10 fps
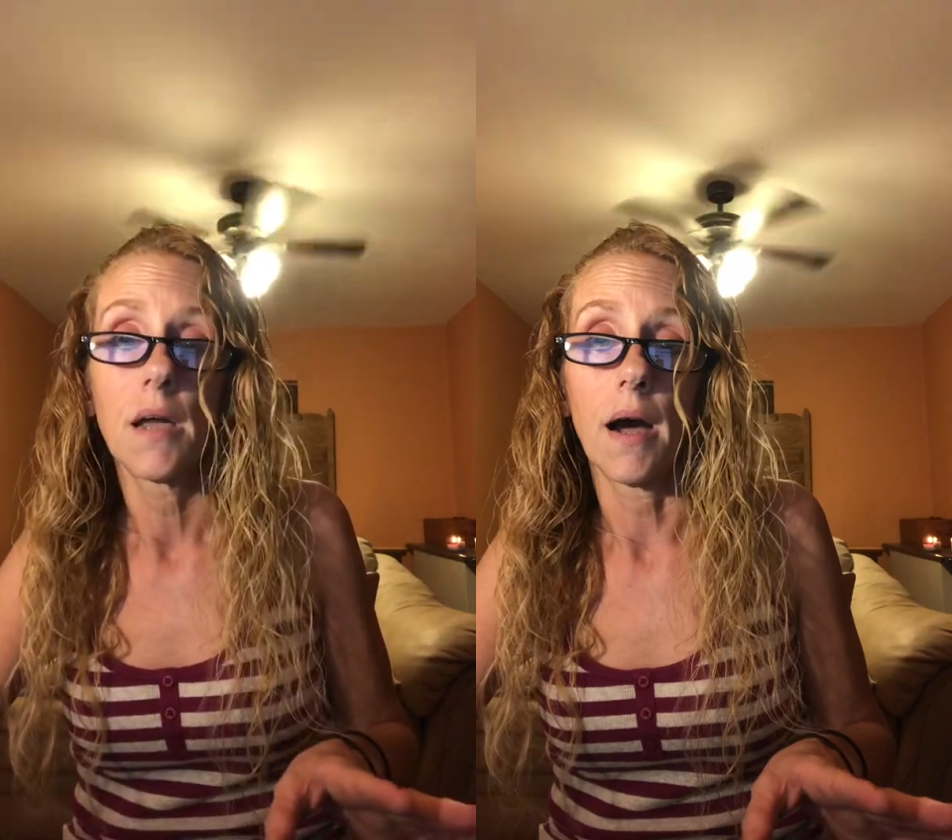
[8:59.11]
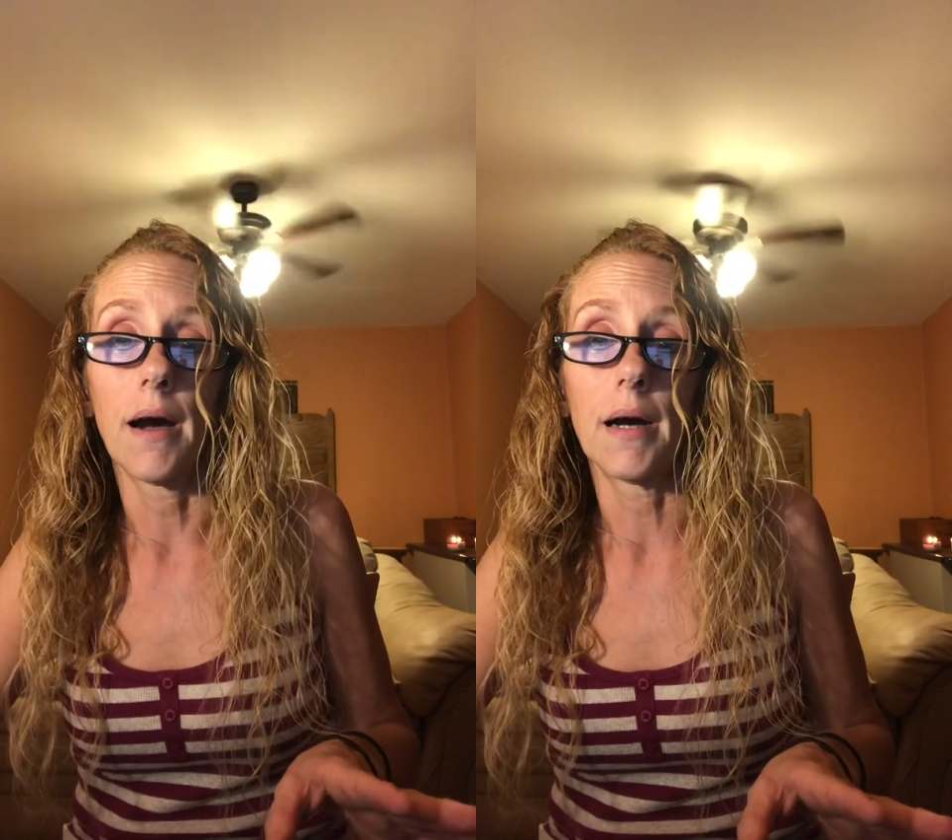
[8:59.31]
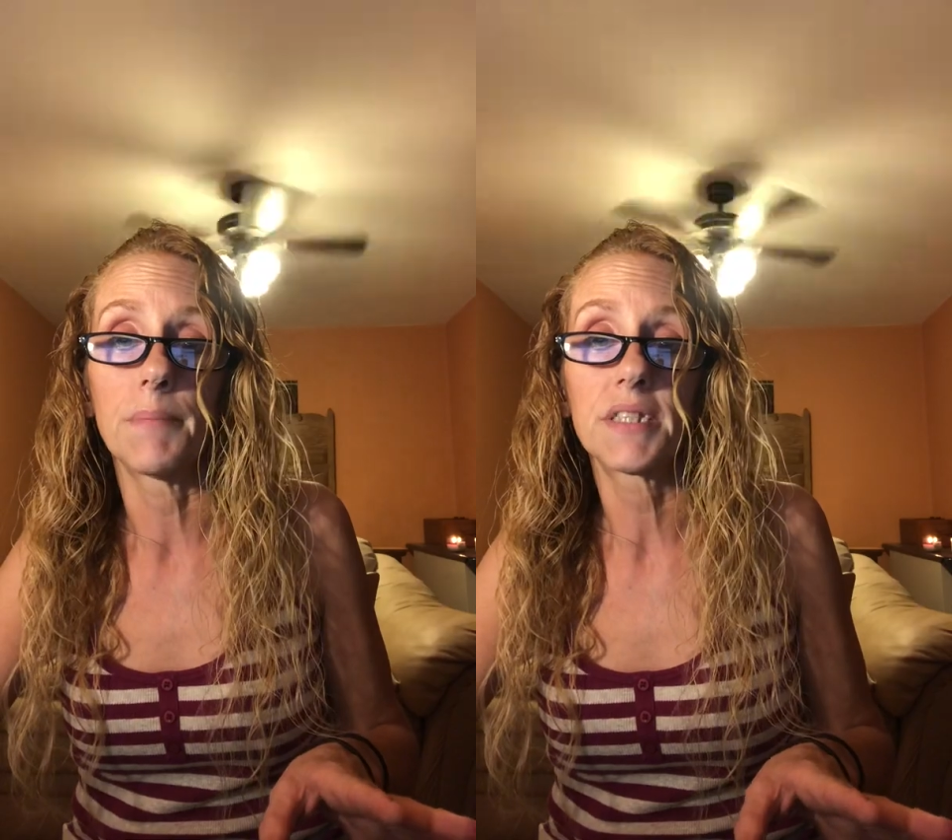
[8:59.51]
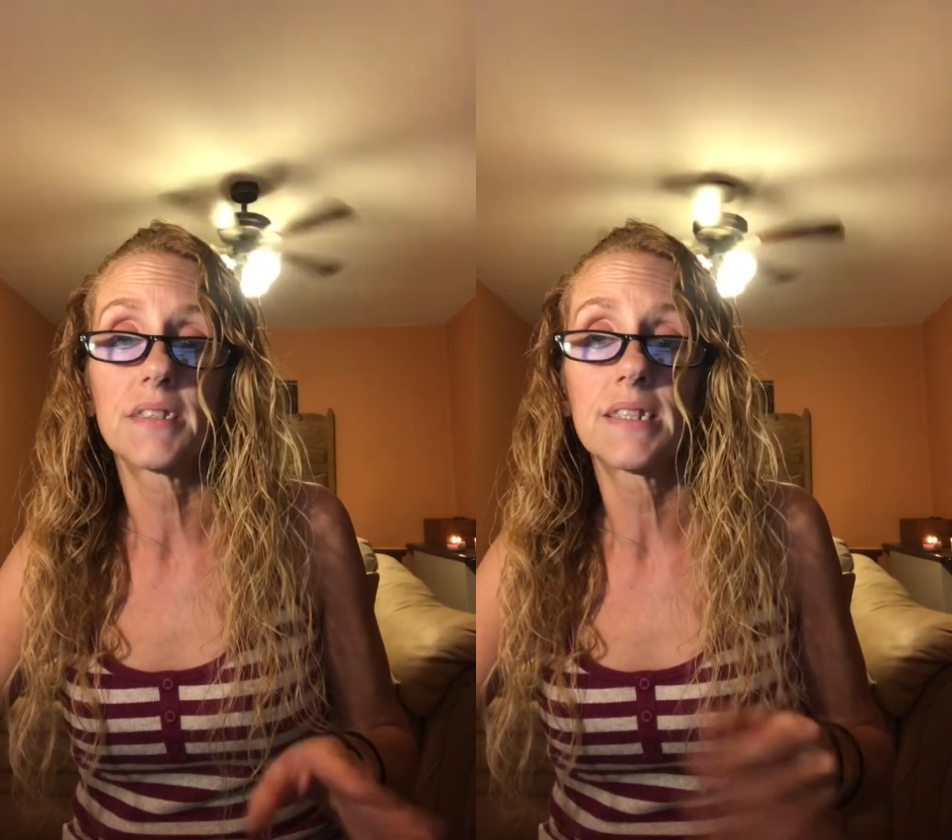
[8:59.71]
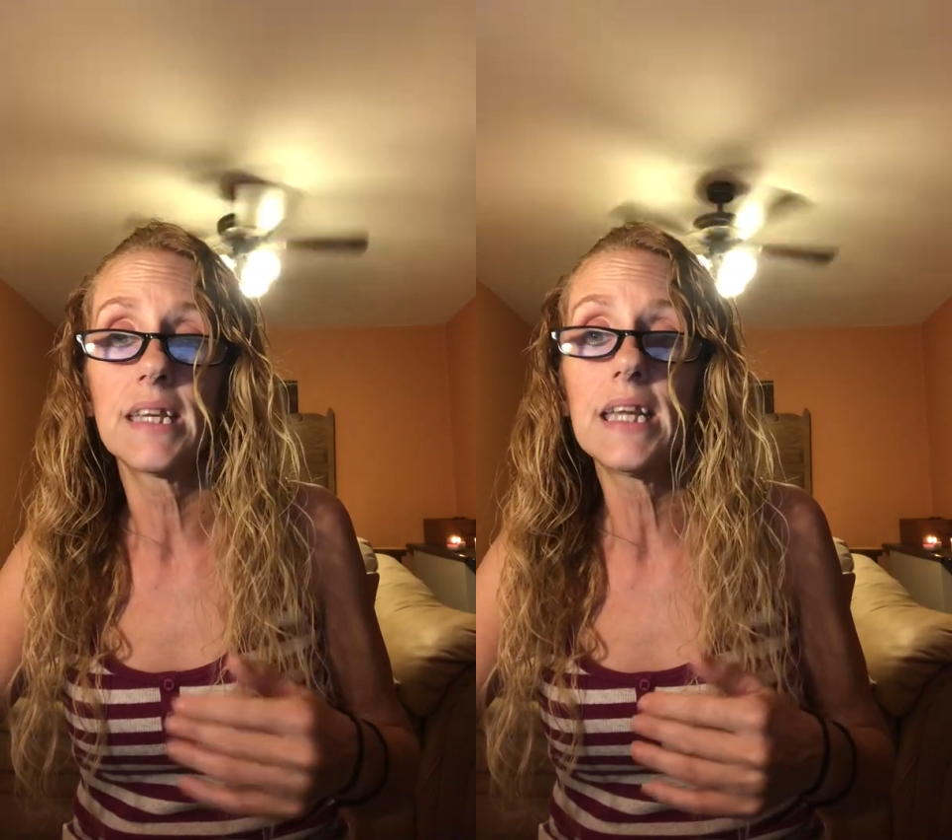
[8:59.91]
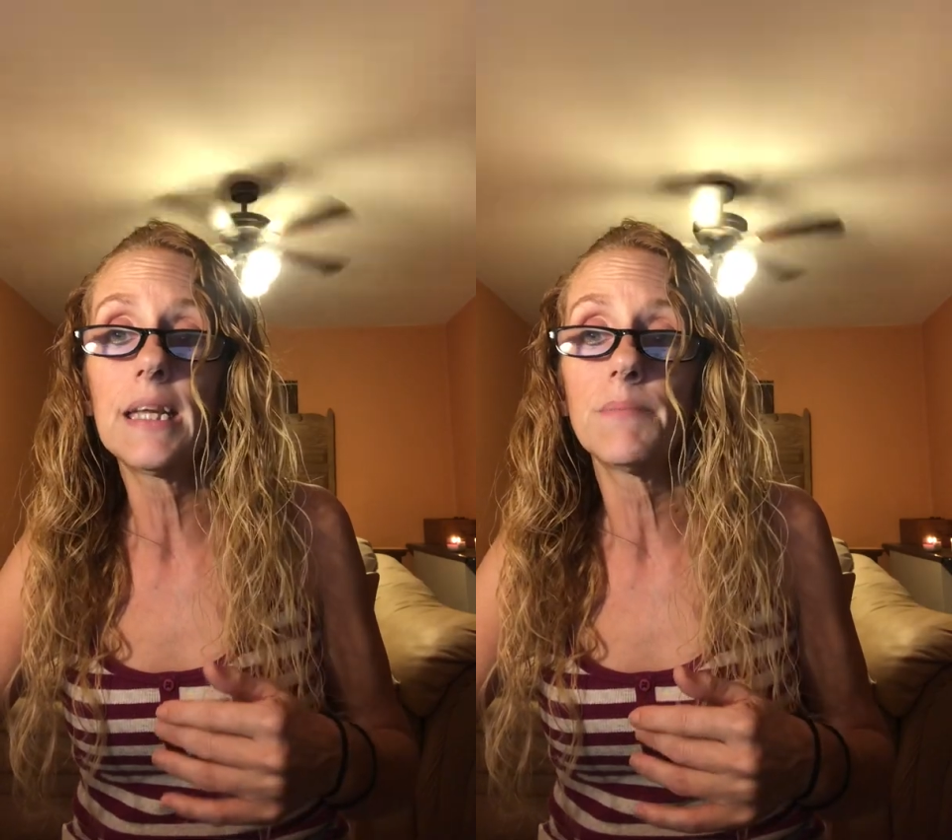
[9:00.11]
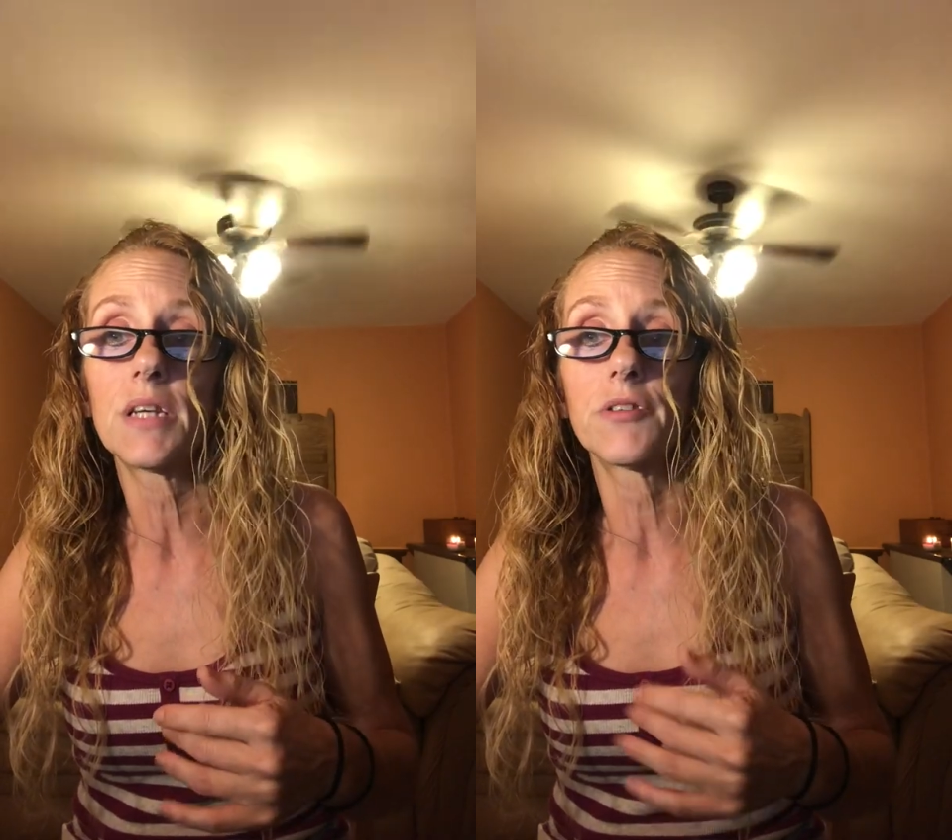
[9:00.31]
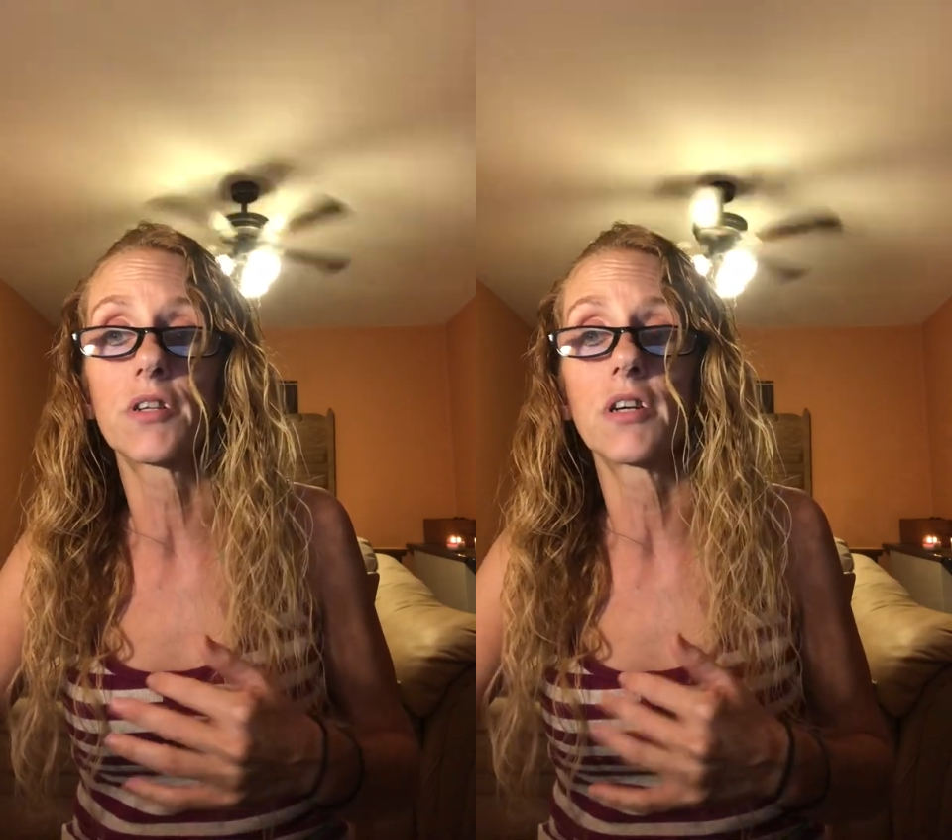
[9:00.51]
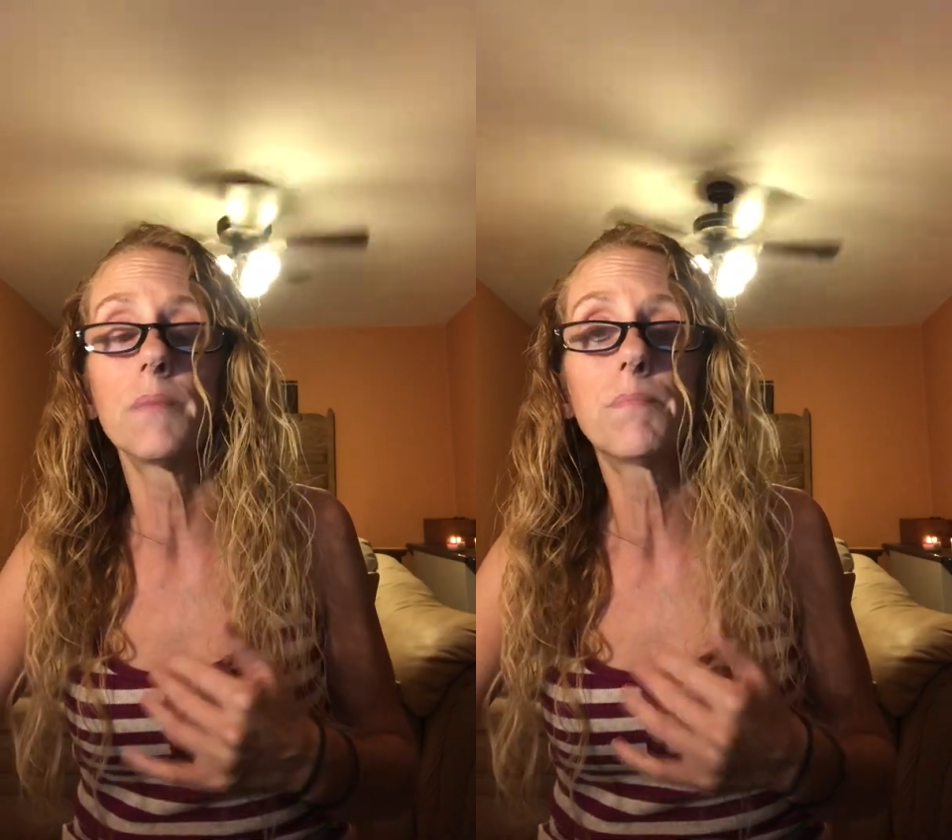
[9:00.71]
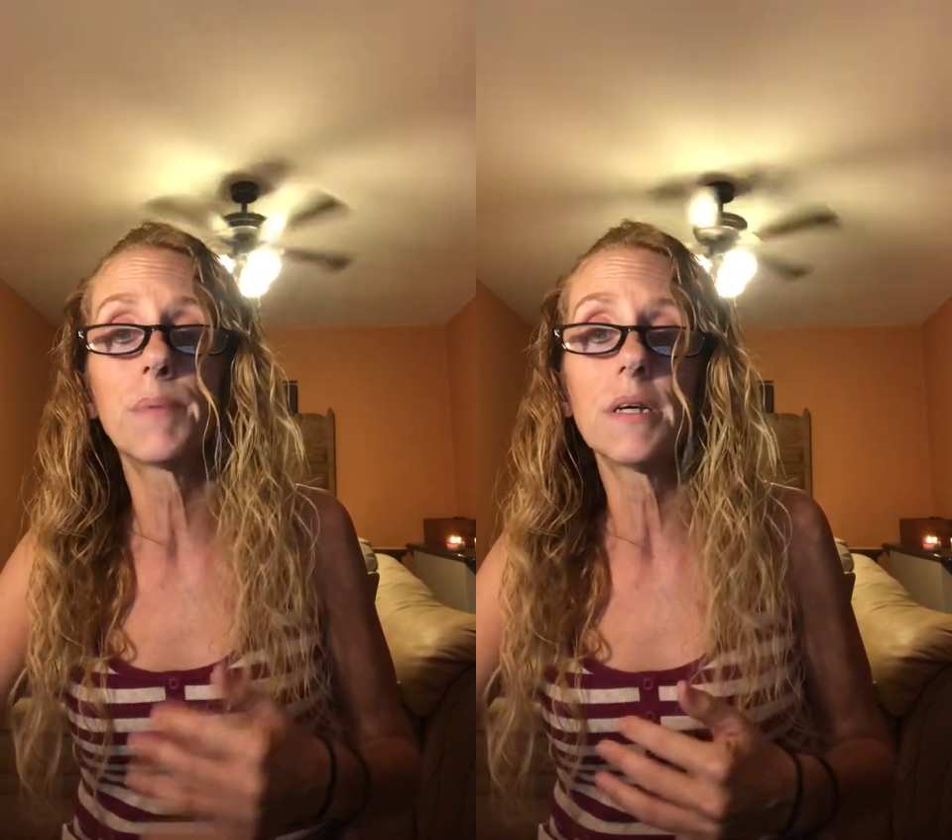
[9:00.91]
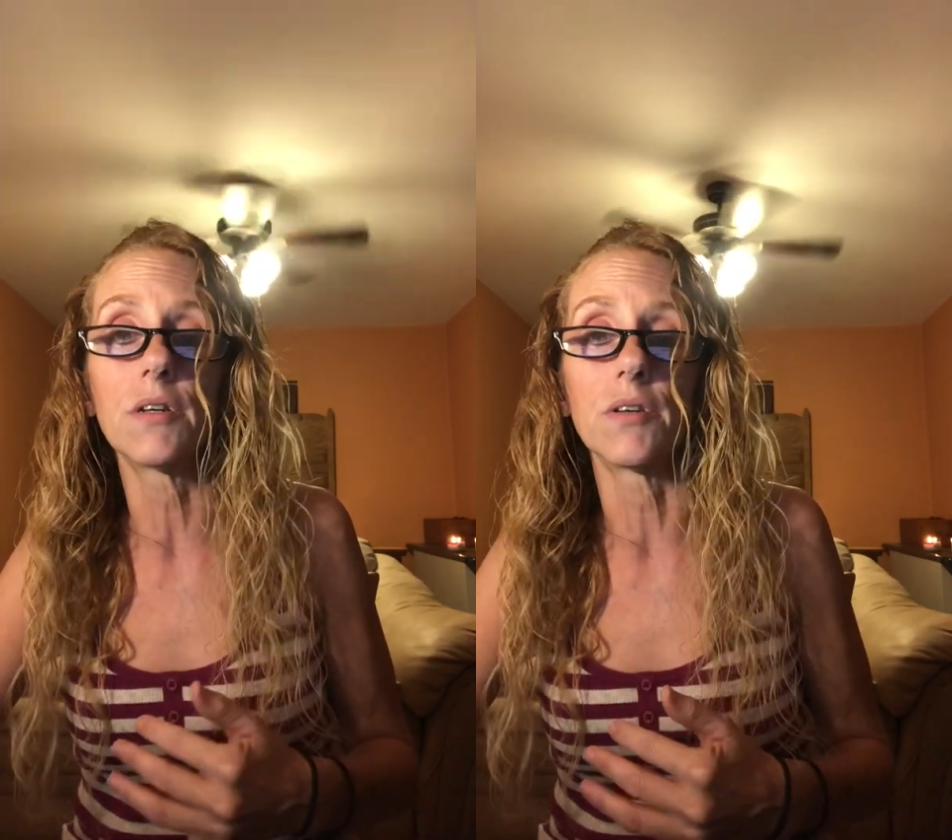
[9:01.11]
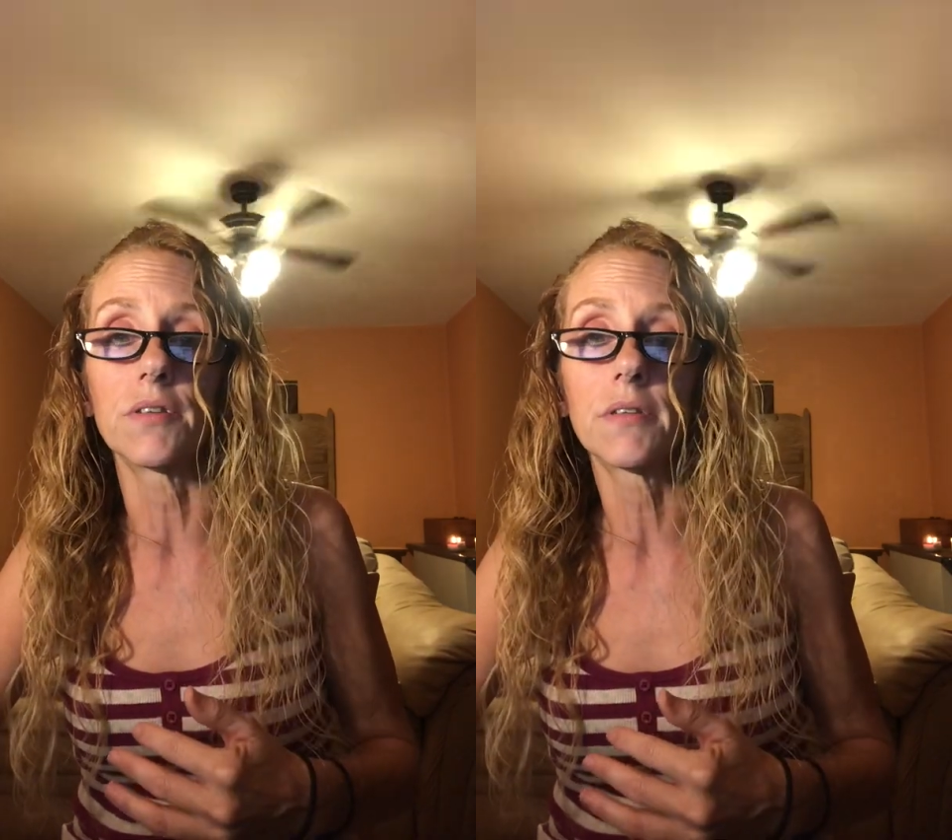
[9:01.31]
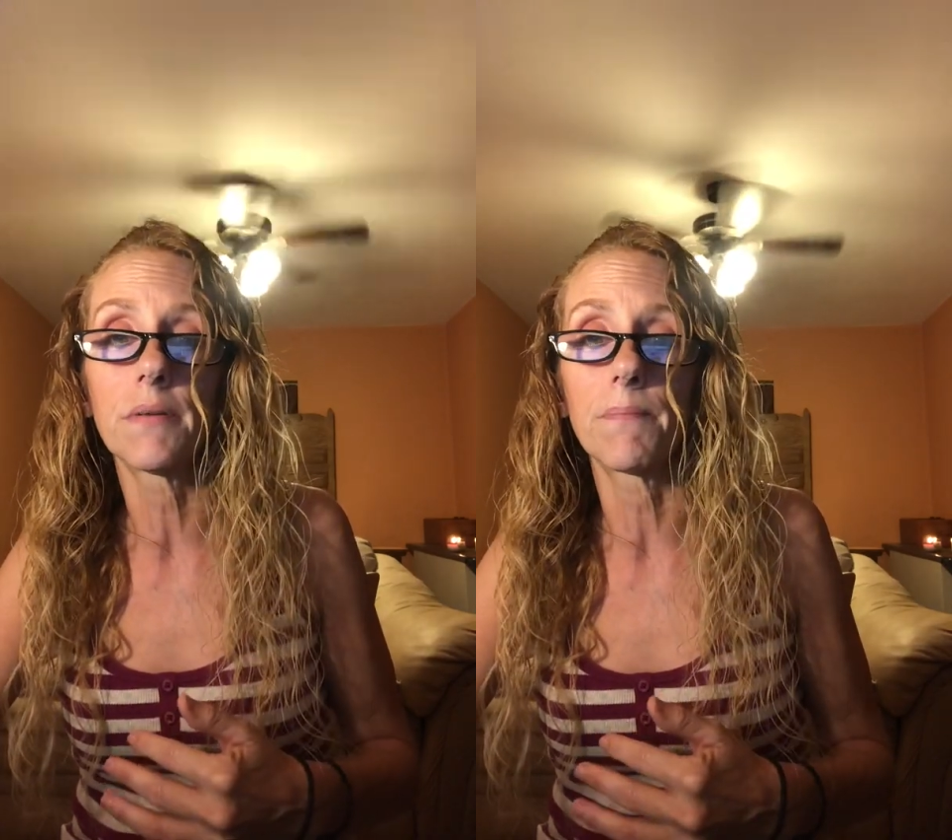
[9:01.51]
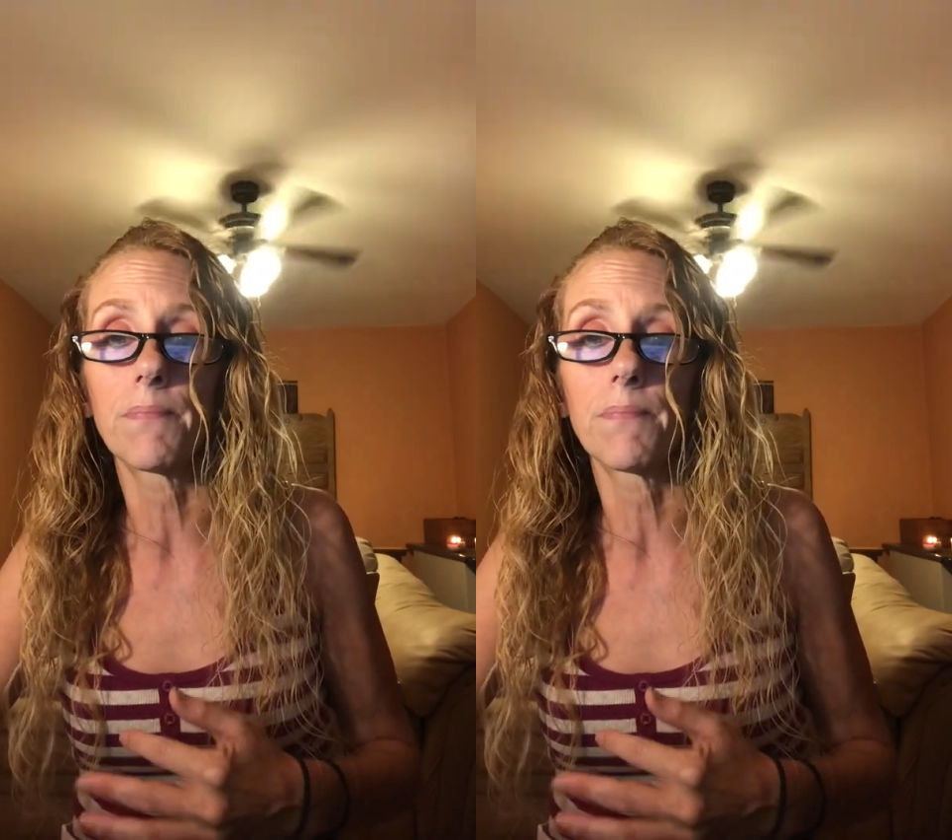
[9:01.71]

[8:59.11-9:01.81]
But the team that you're going to build